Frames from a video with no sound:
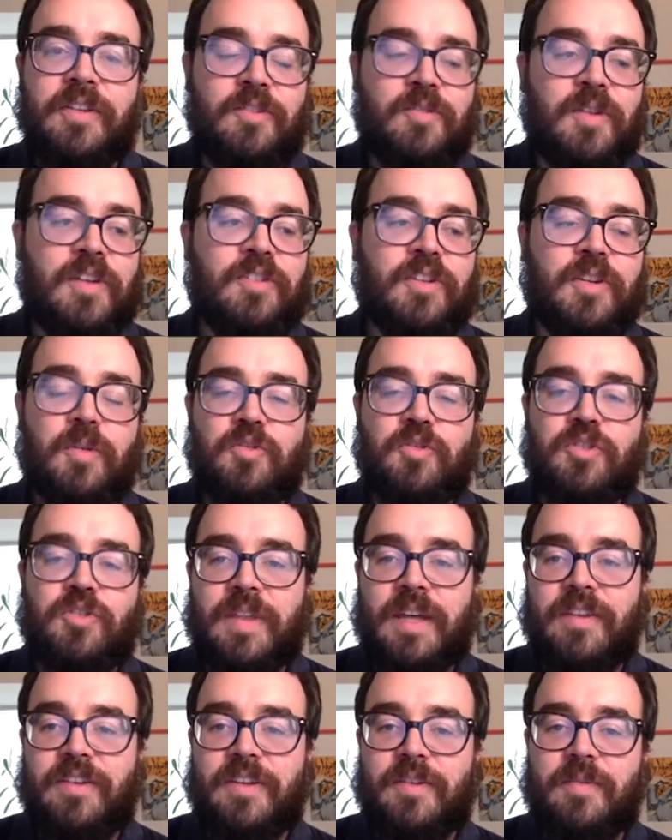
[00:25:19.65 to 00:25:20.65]
the resolution
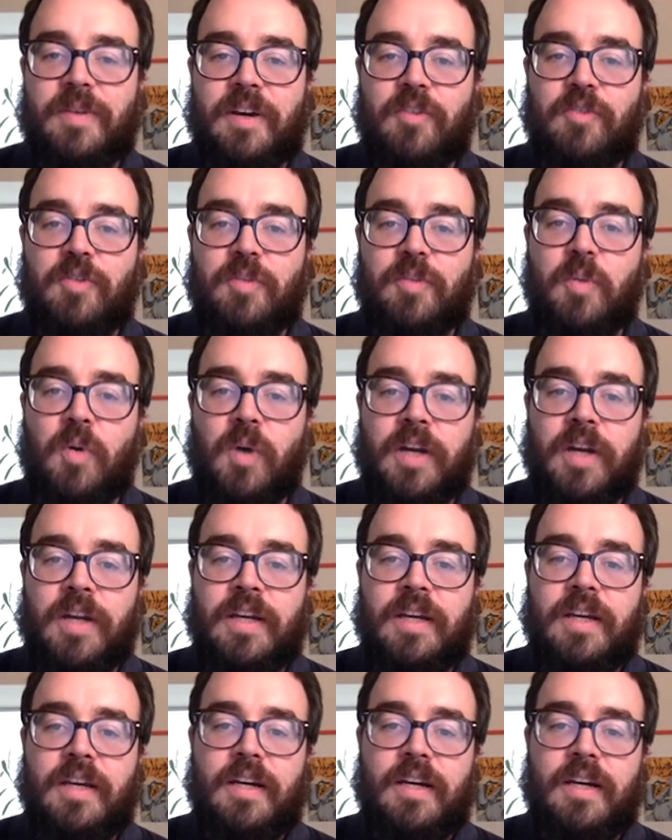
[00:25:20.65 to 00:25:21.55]
of that defect report,